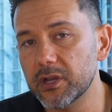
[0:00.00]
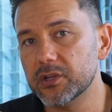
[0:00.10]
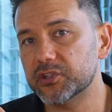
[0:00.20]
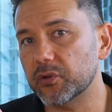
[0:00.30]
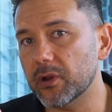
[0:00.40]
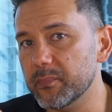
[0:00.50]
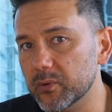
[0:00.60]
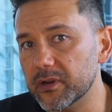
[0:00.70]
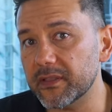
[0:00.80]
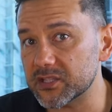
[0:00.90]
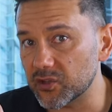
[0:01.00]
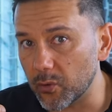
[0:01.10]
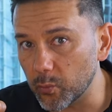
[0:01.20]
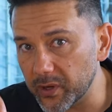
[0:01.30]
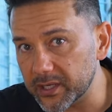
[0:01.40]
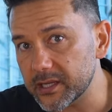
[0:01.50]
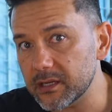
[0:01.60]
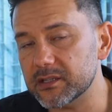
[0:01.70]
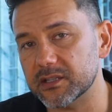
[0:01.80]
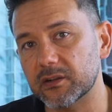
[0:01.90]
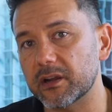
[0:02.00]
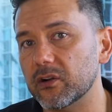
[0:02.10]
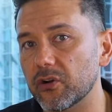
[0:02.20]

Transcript: So a builder that's not willing to sign a